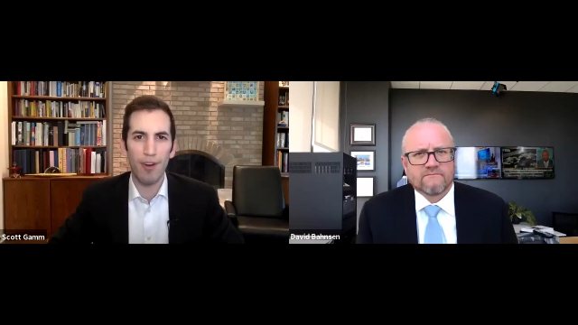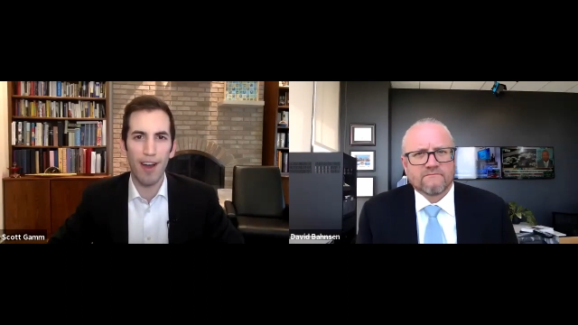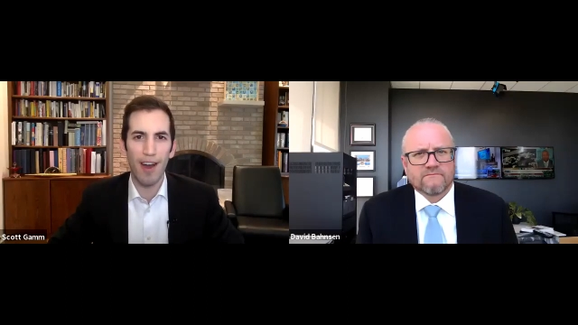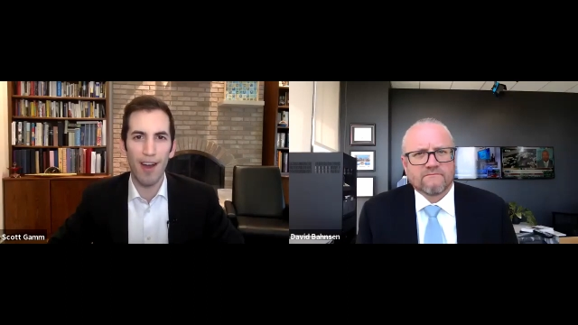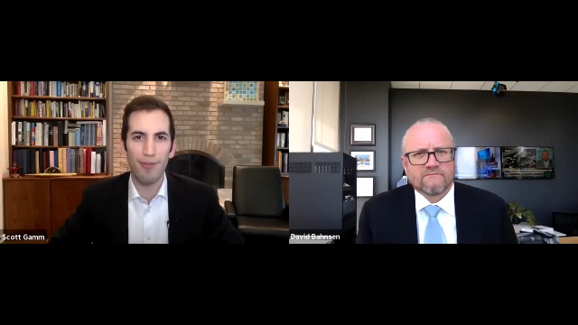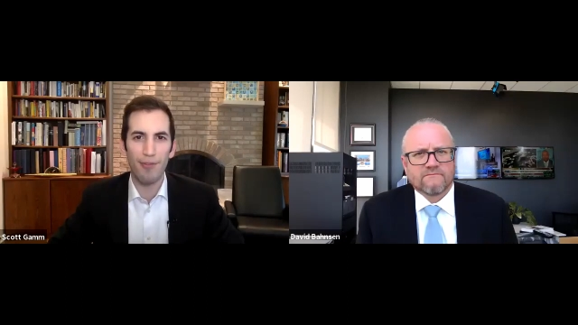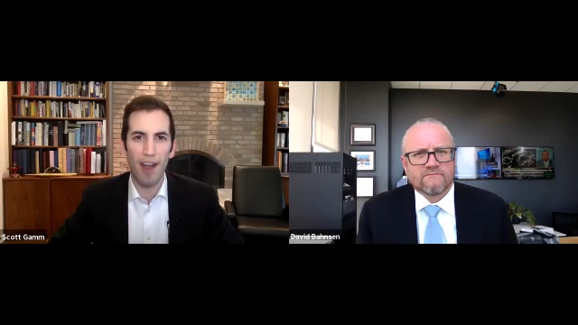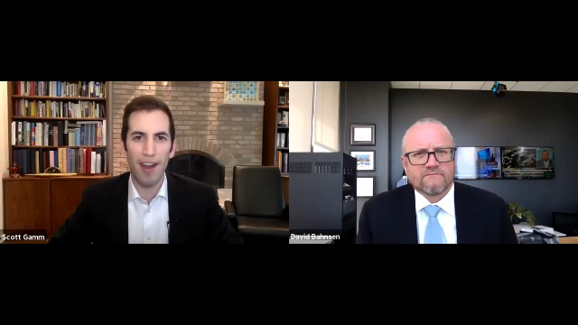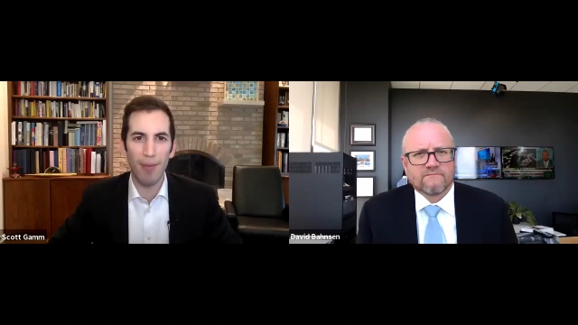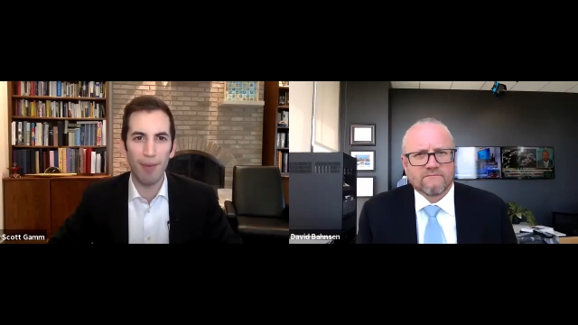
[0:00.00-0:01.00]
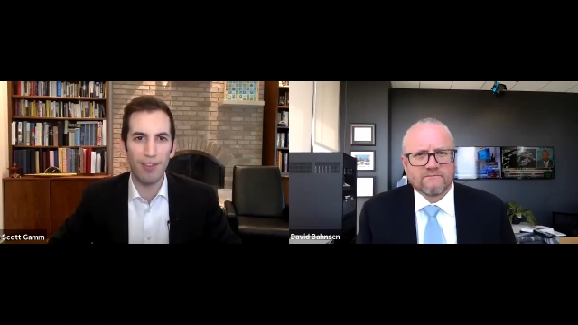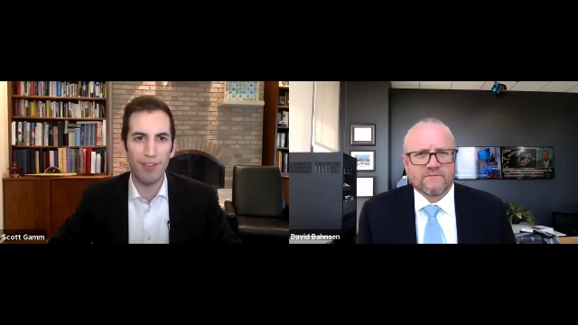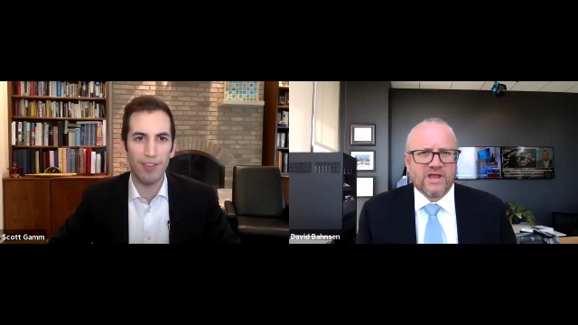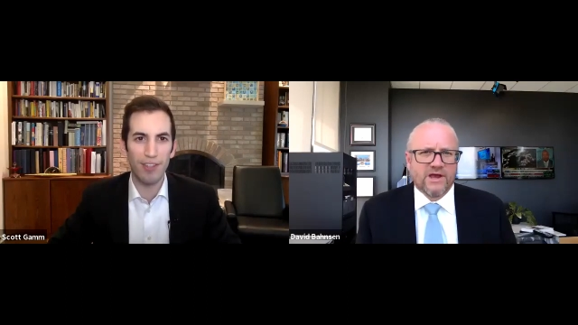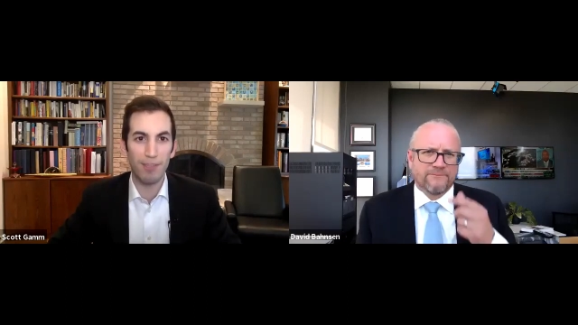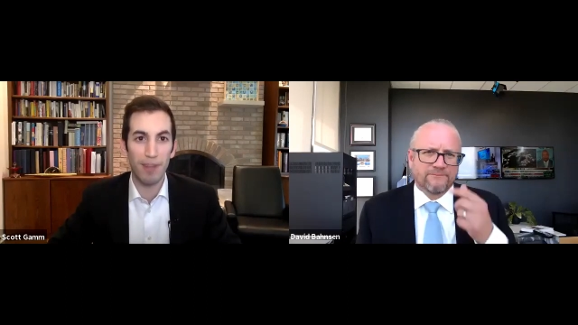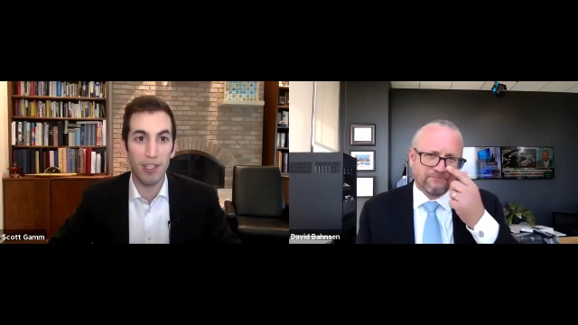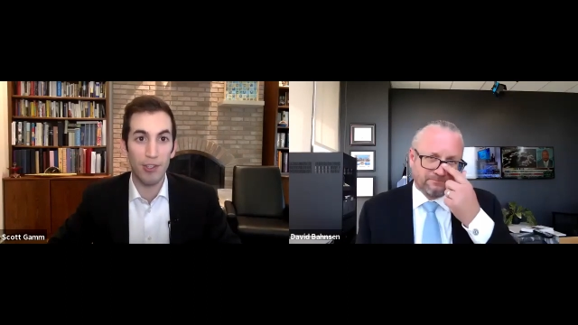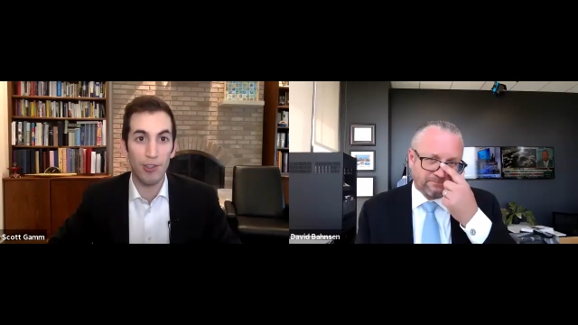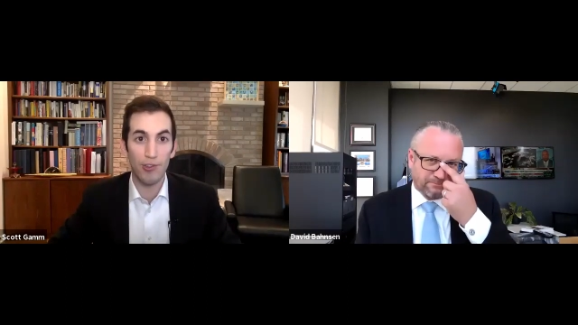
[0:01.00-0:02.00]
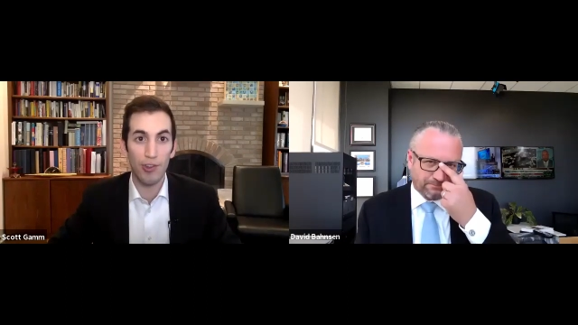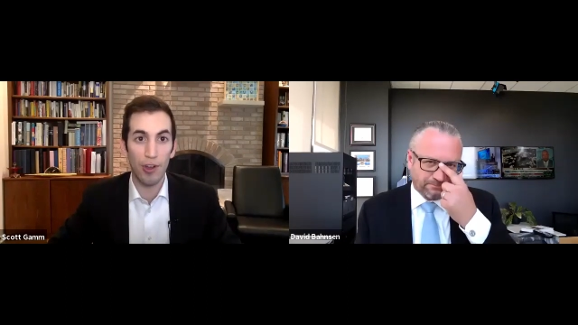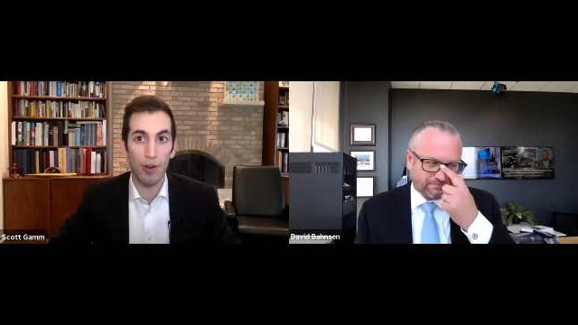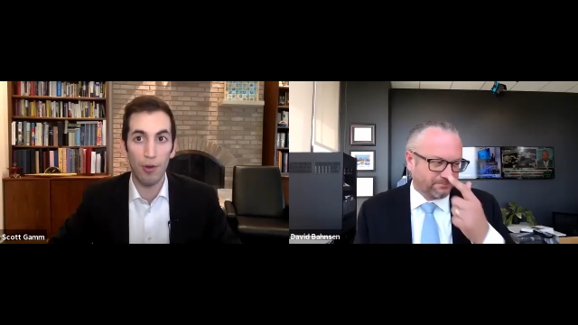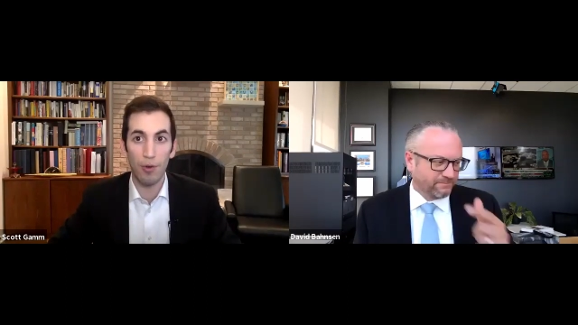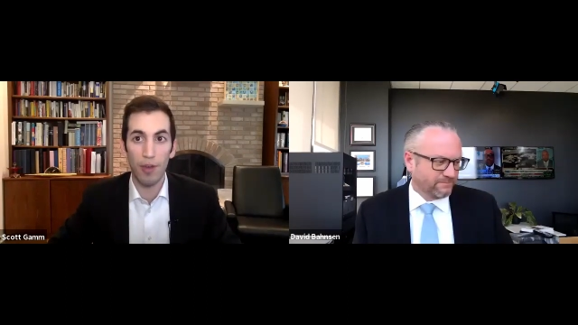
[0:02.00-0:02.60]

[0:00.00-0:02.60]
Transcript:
Speaker 1: on Friday, which is expected to show